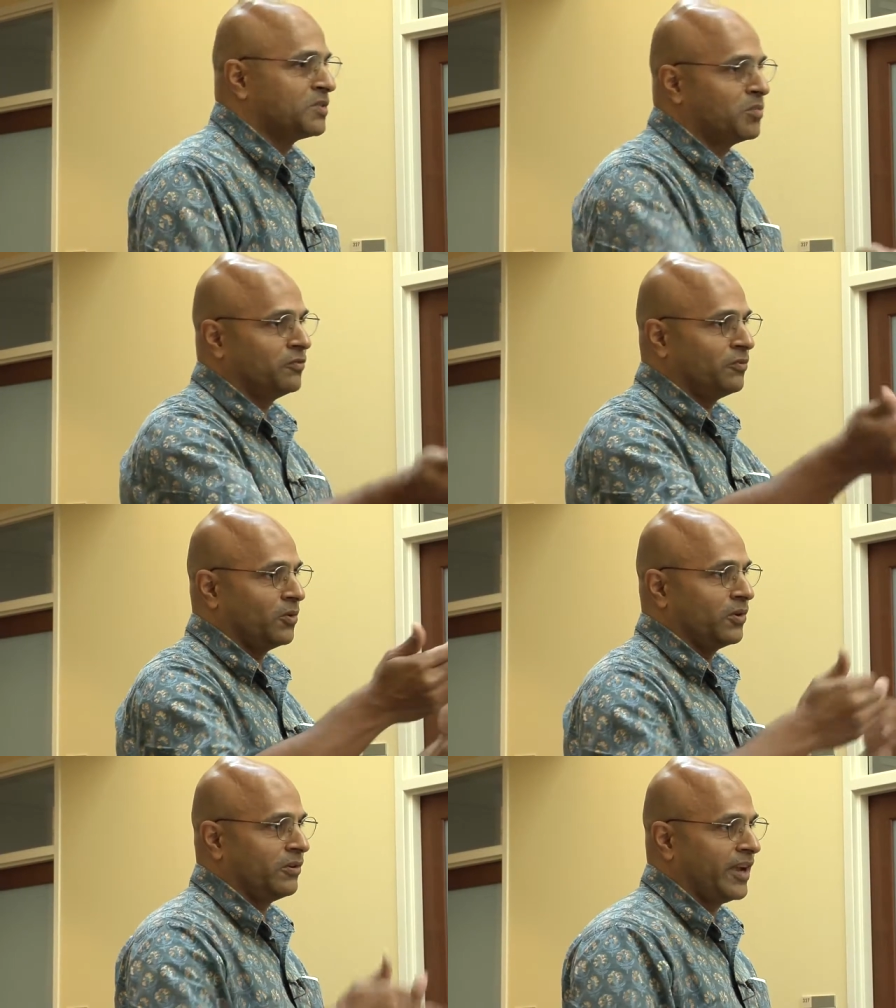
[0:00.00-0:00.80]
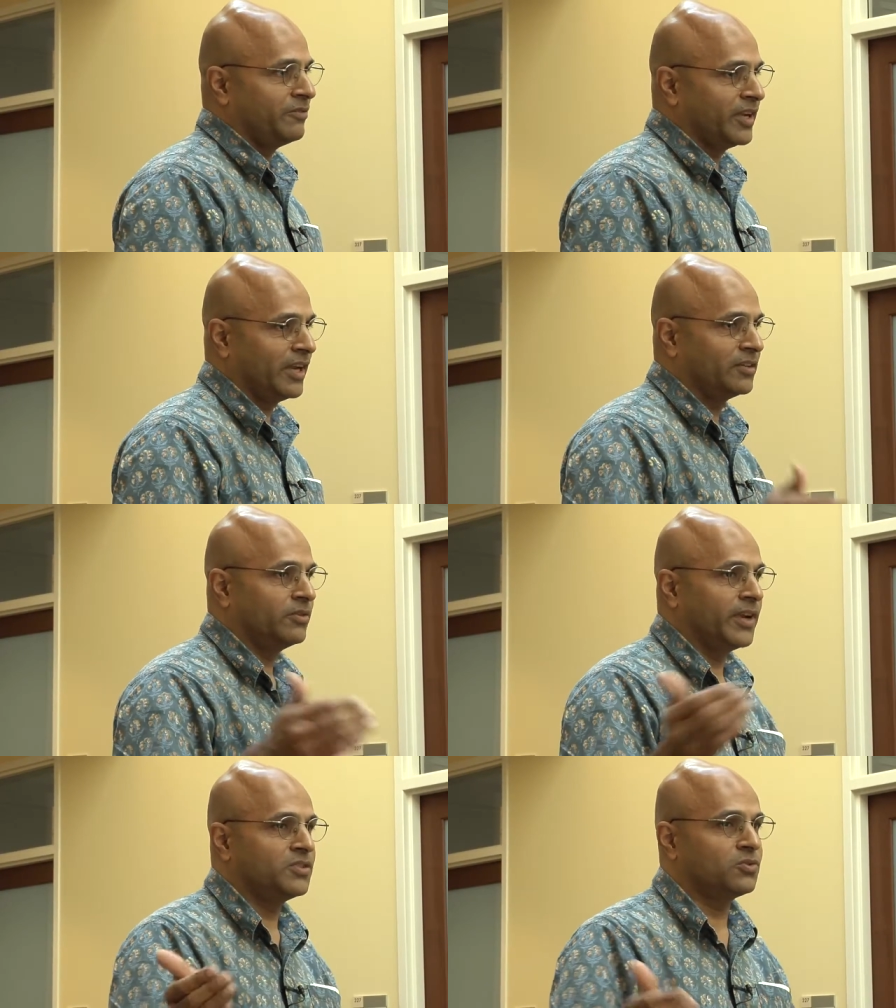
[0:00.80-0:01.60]
before arriving at the
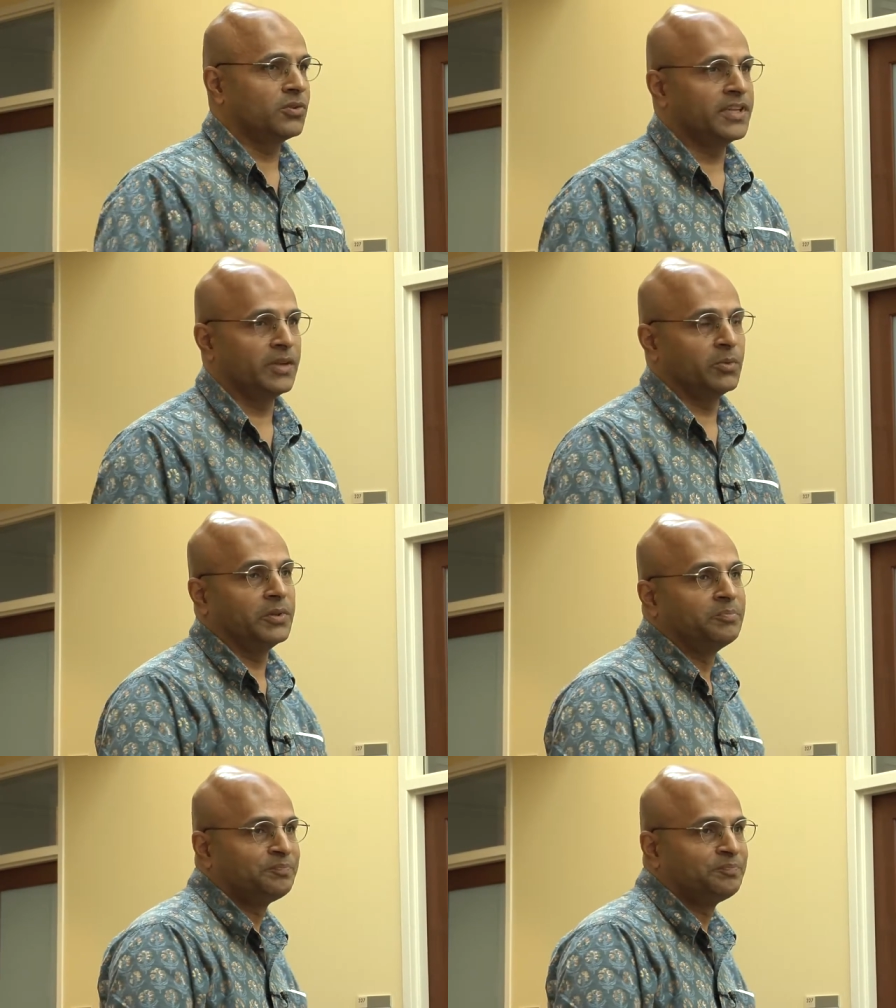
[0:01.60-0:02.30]
restaurant table.